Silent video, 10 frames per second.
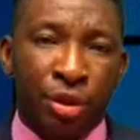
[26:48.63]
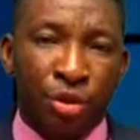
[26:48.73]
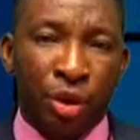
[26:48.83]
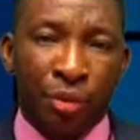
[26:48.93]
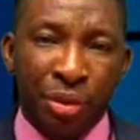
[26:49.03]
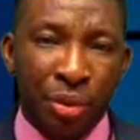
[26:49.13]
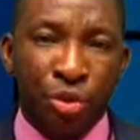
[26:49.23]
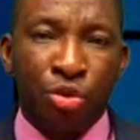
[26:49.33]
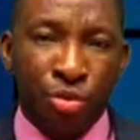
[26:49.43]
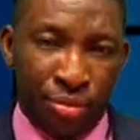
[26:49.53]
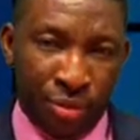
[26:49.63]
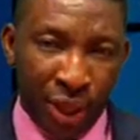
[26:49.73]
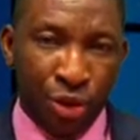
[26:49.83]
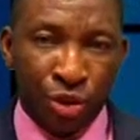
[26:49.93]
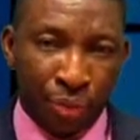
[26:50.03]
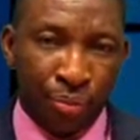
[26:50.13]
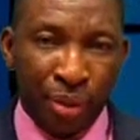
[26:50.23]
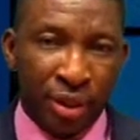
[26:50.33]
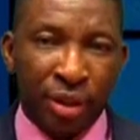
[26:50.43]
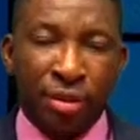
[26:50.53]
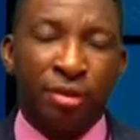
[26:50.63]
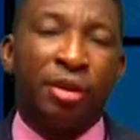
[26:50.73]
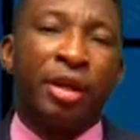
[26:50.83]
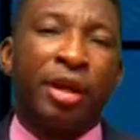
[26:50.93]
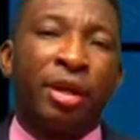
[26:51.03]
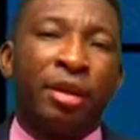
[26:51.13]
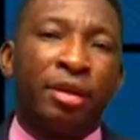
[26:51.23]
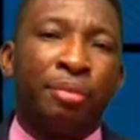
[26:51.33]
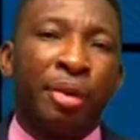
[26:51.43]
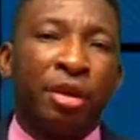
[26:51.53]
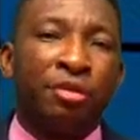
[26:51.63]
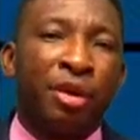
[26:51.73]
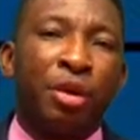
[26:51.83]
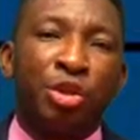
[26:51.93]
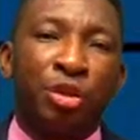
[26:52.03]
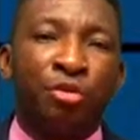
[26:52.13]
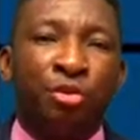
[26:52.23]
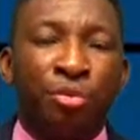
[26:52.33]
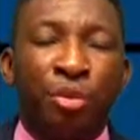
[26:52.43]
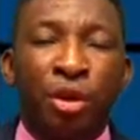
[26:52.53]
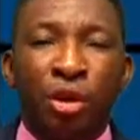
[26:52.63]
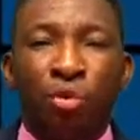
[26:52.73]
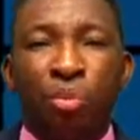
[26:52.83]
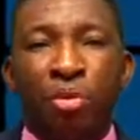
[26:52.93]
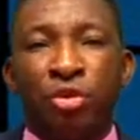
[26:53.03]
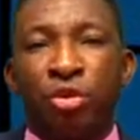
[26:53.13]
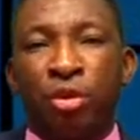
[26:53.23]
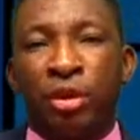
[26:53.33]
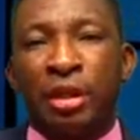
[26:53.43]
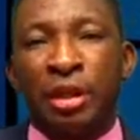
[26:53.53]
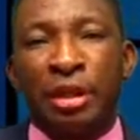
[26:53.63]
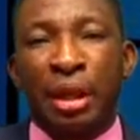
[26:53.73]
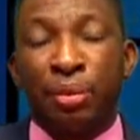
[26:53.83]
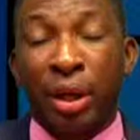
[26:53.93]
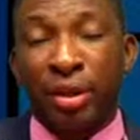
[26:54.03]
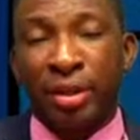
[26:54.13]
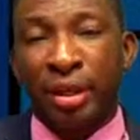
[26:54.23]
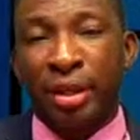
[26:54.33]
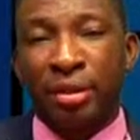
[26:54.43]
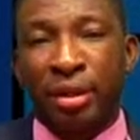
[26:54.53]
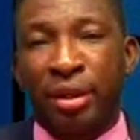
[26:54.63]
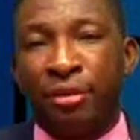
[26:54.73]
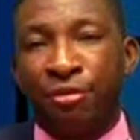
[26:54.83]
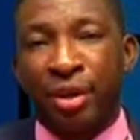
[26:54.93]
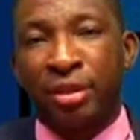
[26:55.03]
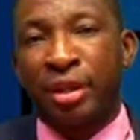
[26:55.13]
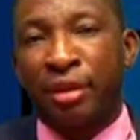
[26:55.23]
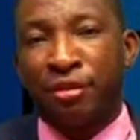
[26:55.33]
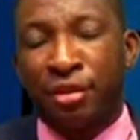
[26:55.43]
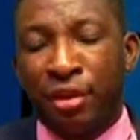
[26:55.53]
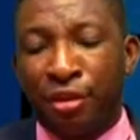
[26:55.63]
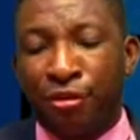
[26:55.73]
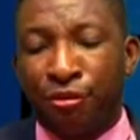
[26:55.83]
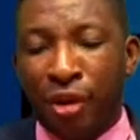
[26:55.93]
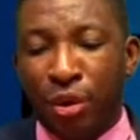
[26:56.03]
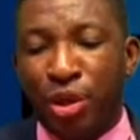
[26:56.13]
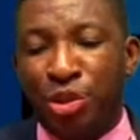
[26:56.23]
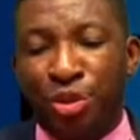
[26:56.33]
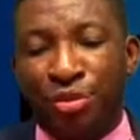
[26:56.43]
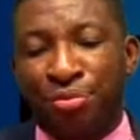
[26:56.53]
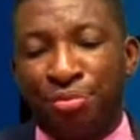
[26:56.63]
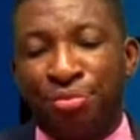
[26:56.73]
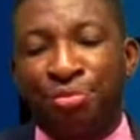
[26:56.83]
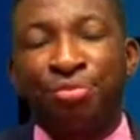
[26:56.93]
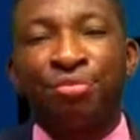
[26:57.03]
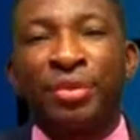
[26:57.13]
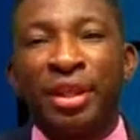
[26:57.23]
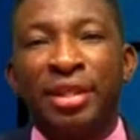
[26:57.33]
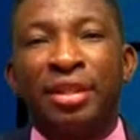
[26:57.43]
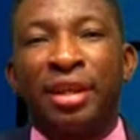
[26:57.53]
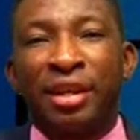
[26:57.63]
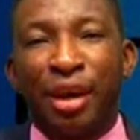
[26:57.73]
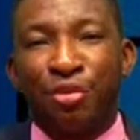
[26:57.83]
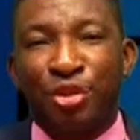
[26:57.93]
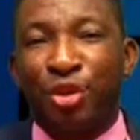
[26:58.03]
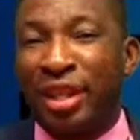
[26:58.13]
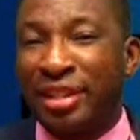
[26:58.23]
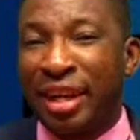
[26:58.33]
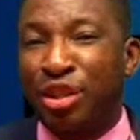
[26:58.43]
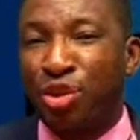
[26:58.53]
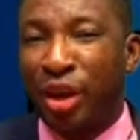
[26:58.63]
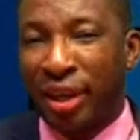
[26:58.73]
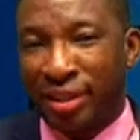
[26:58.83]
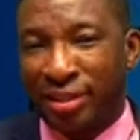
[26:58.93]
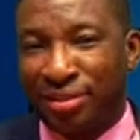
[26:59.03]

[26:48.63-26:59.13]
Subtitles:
So I've been able to tell you some basics about the valuation from what Professor Damodaran said yesterday. First, that valuation is a craft, not a science or art.